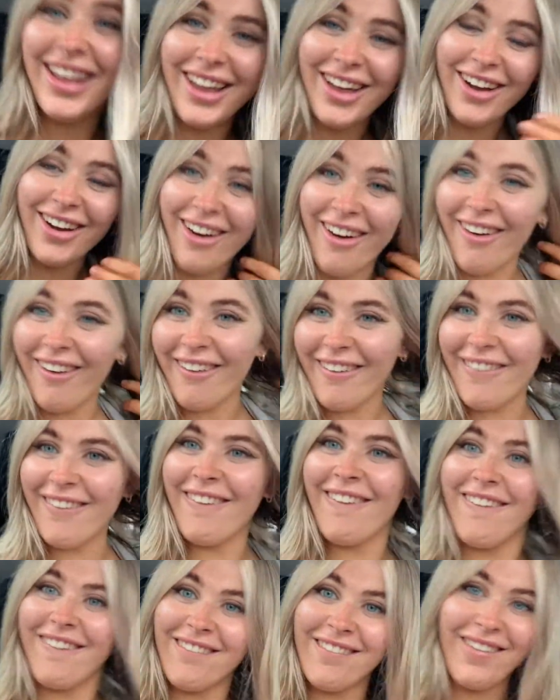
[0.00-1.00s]
Oh
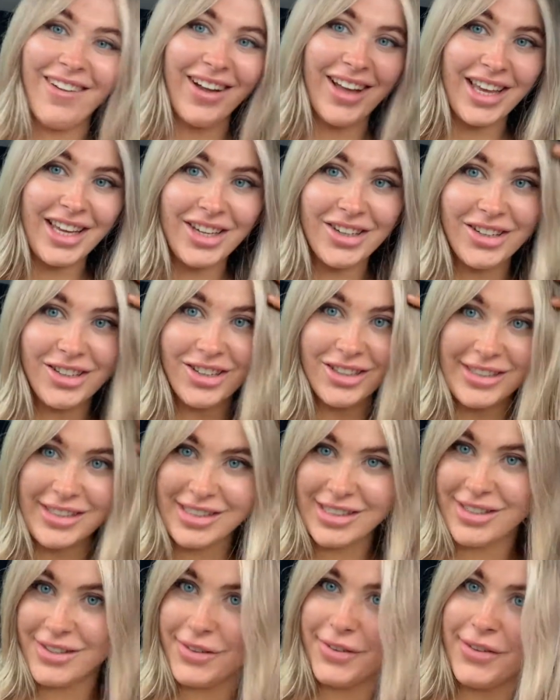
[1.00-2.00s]
my god,
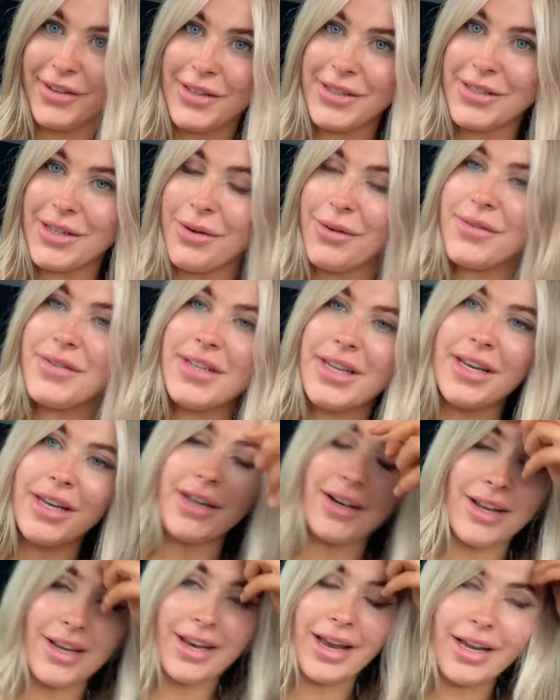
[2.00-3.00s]
this is the first time I've seen it in
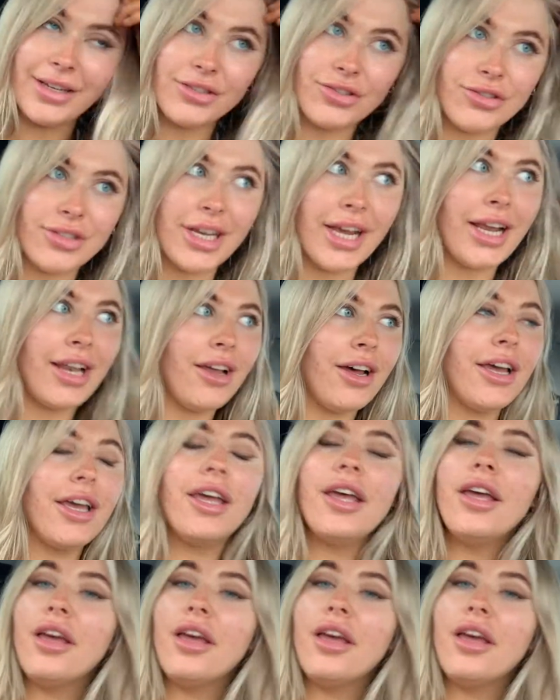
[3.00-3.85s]
like natural daylight.